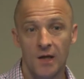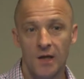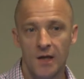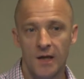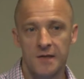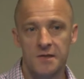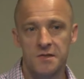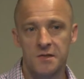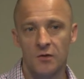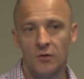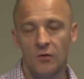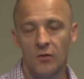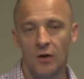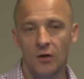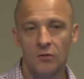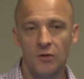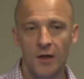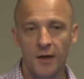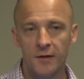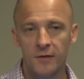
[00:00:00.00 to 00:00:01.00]
And so a
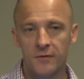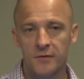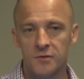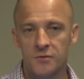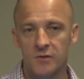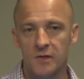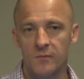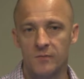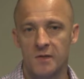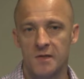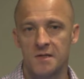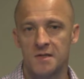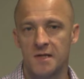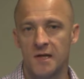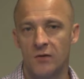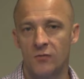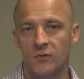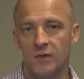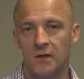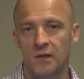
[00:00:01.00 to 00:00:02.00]
lot of the treatments
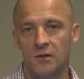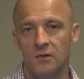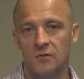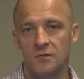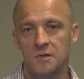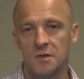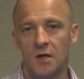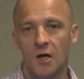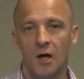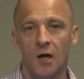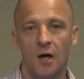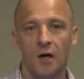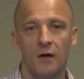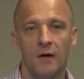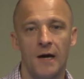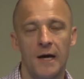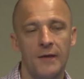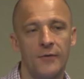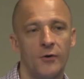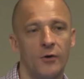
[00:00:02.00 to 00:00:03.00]
that we use
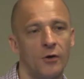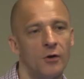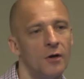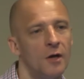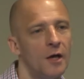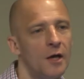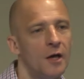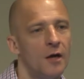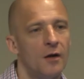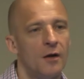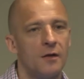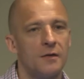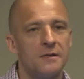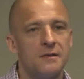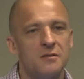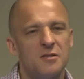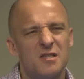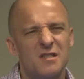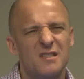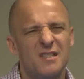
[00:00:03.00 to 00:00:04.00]
are either
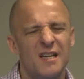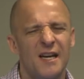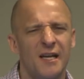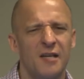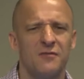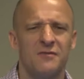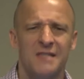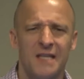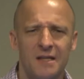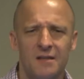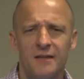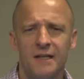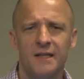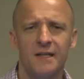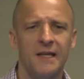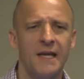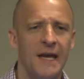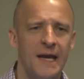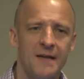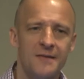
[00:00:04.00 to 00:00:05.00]
just kind of tickling
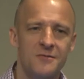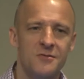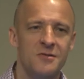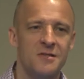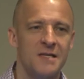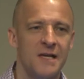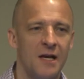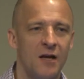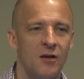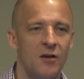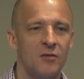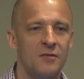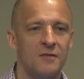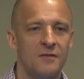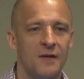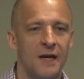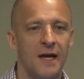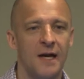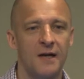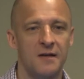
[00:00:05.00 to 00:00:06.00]
the cancer cell
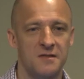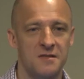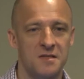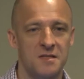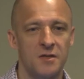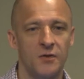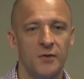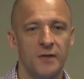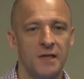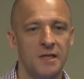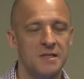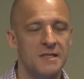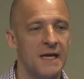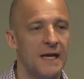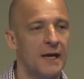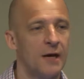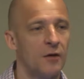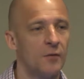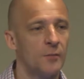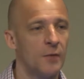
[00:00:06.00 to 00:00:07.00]
uh, and slowing it
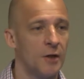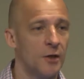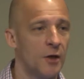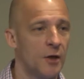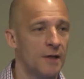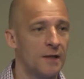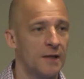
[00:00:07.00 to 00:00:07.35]
down but not